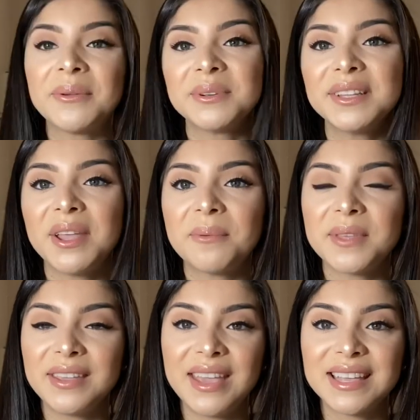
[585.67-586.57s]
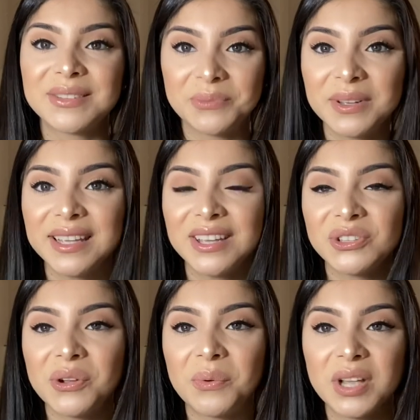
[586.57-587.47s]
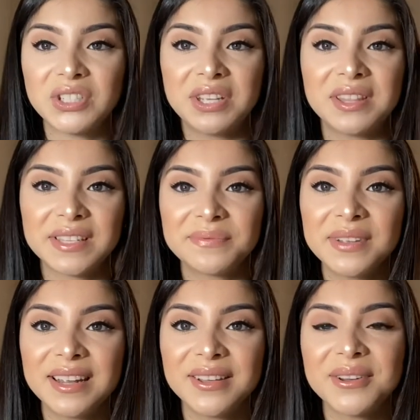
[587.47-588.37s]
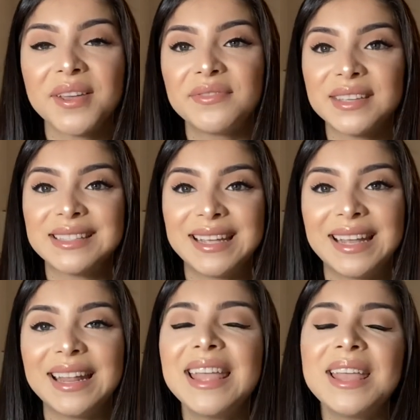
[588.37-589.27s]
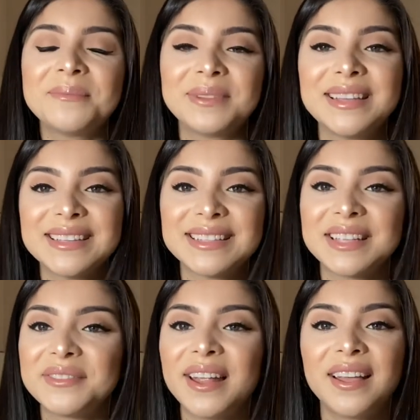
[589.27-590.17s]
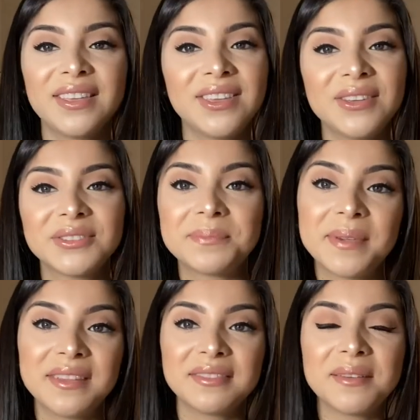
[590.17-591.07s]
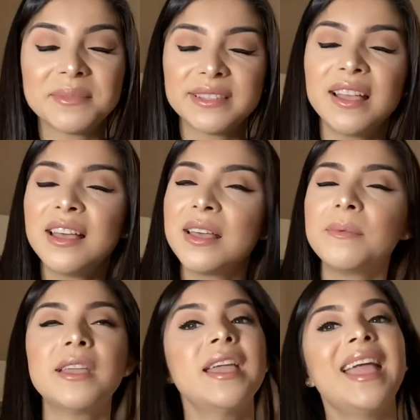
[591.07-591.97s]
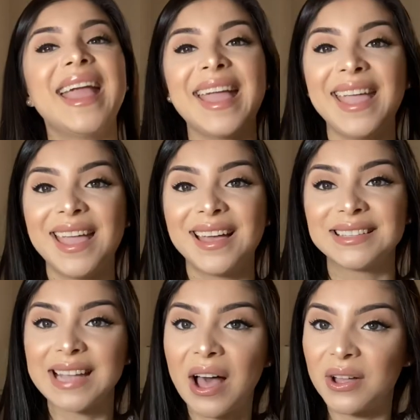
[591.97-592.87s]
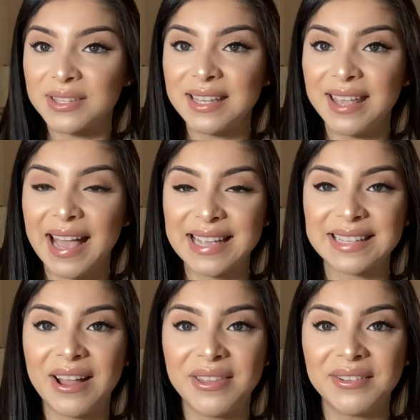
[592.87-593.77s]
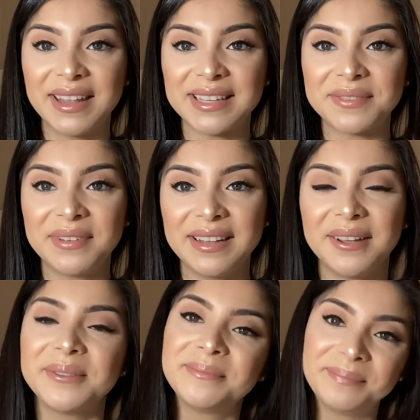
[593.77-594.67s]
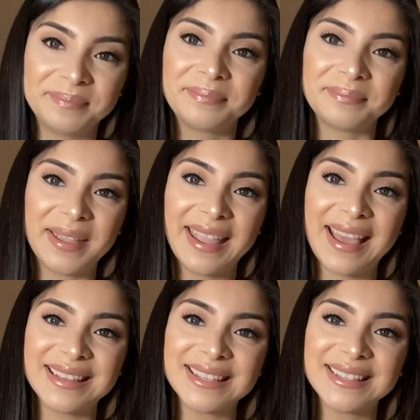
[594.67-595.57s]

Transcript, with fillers: really hope that you guys really enjoyed watching this video. If you did, please give it a huge big thumbs up and I'll see you guys on the next video. Bye guys.